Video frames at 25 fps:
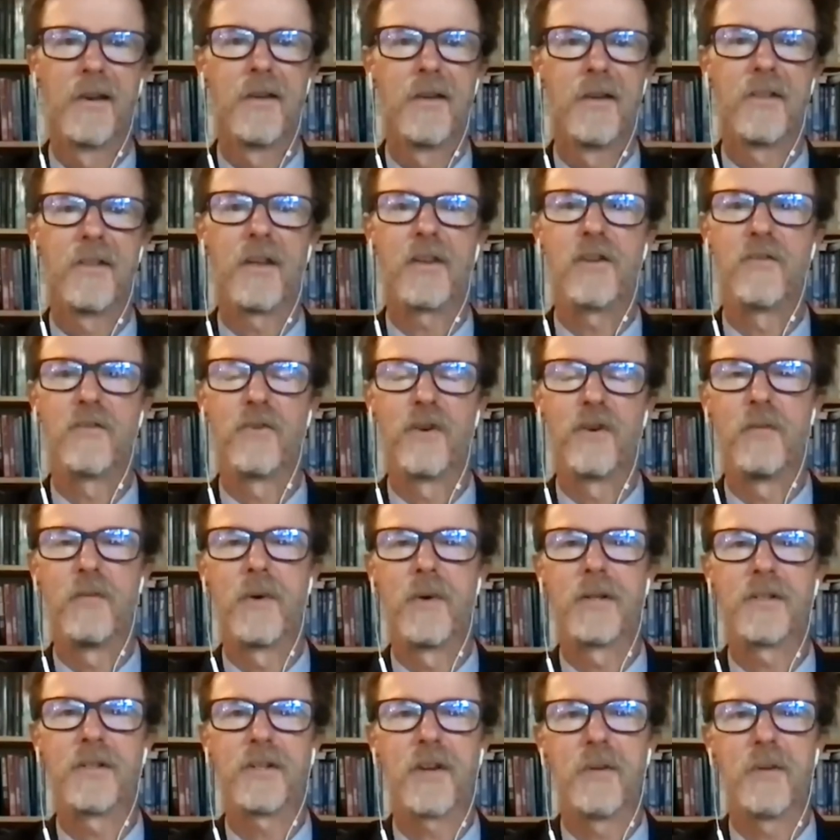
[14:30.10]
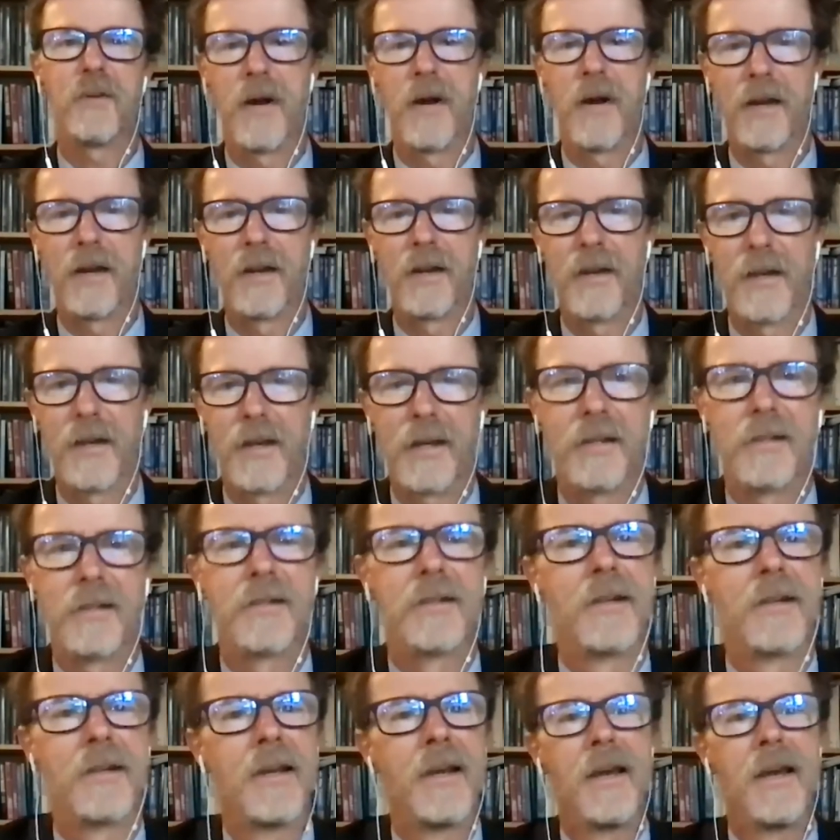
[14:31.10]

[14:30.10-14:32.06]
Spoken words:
Thank you very much, Kamana. And